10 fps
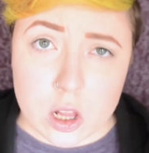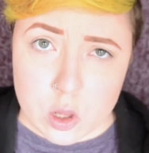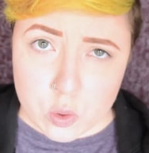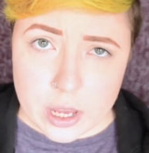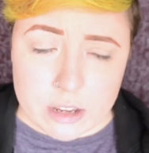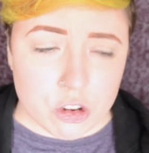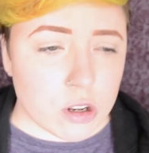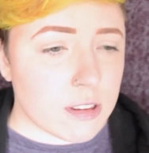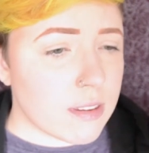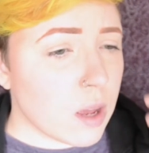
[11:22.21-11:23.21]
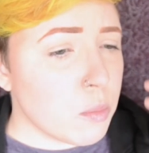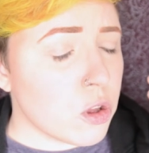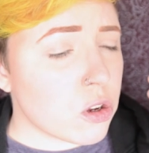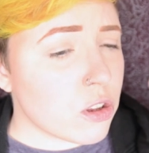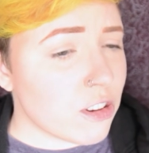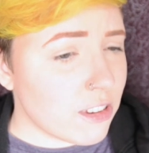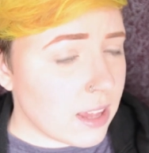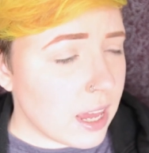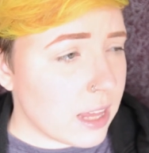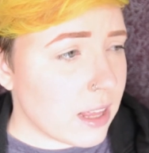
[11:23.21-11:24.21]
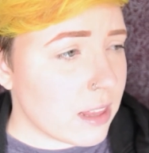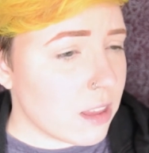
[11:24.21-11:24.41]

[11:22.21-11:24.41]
Location. Some doctors say that